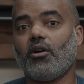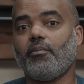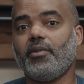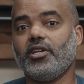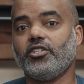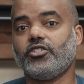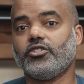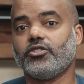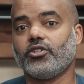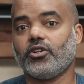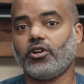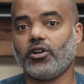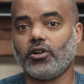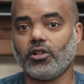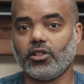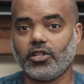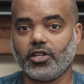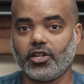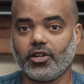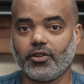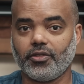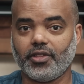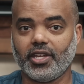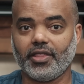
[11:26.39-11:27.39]
I mentioned
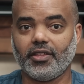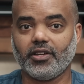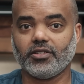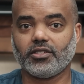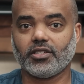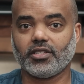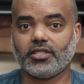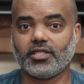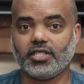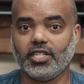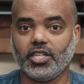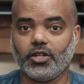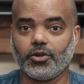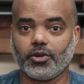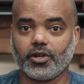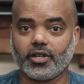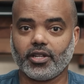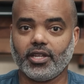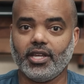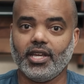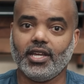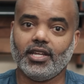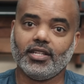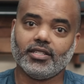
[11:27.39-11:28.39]
earlier that there's a
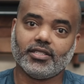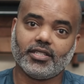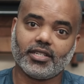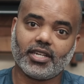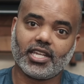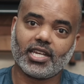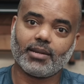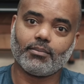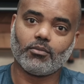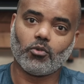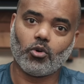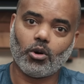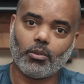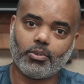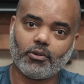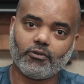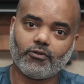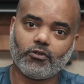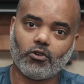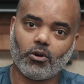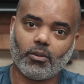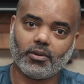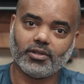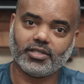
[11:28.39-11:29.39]
secret to getting more
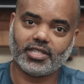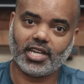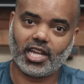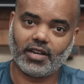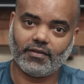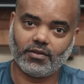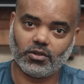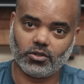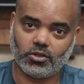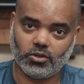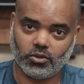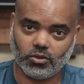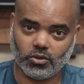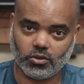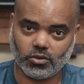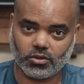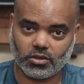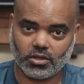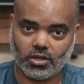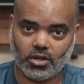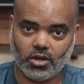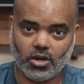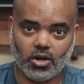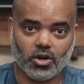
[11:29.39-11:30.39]
performance out of your
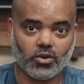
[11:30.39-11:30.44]
tools,